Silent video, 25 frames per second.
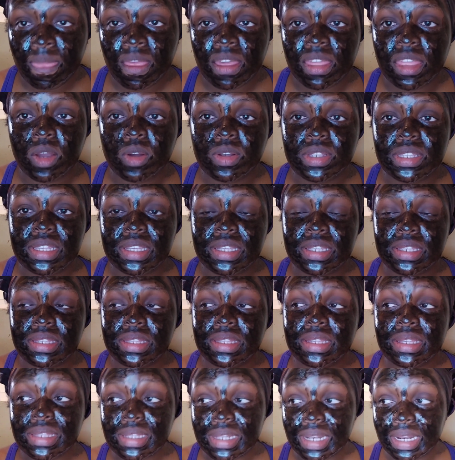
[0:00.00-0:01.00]
there was
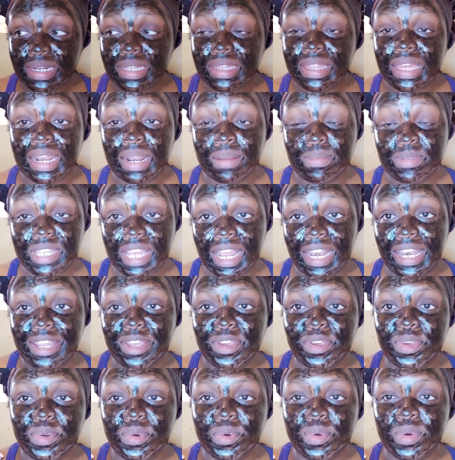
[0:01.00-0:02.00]
this lady that I'm
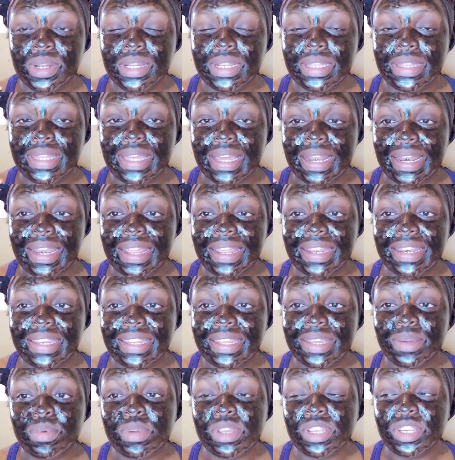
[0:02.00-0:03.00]
telling you, the
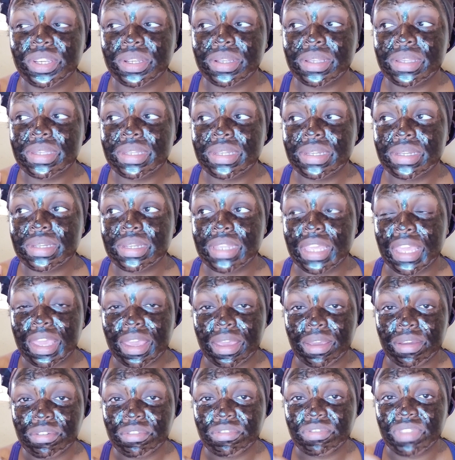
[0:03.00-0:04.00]
lady we just
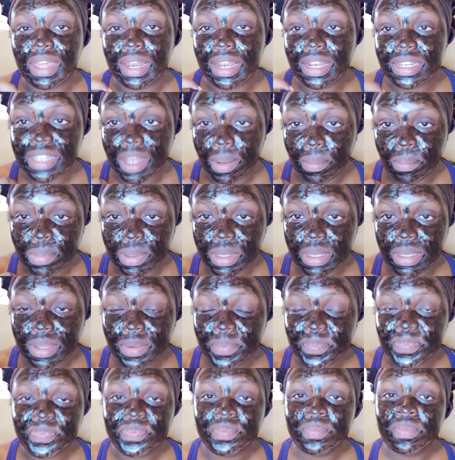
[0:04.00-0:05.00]
gave the letter
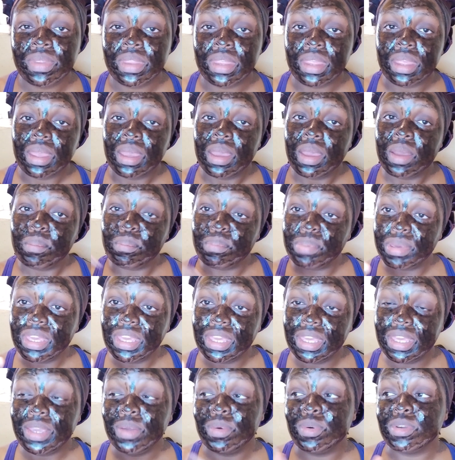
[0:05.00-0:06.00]
B.
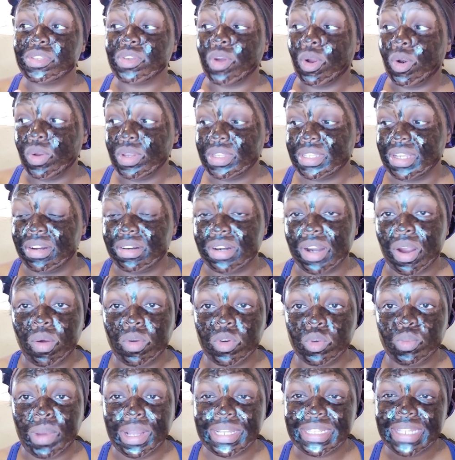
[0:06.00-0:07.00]
B was always
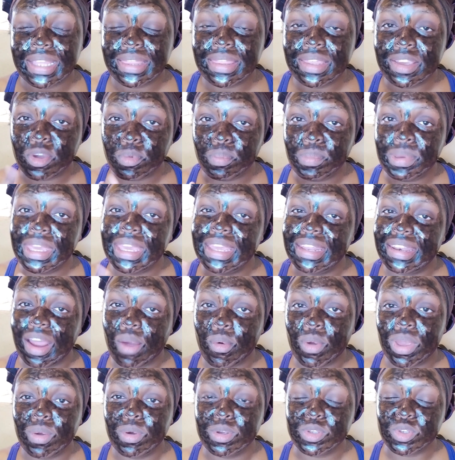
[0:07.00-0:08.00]
around, but I think B in a
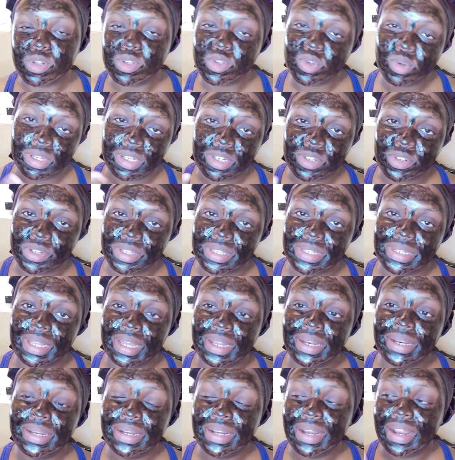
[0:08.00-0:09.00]
way was also
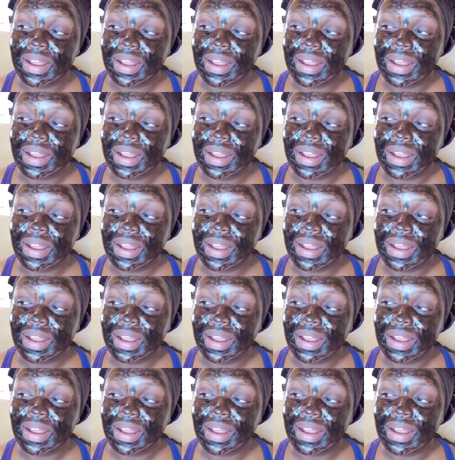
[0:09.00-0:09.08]
interested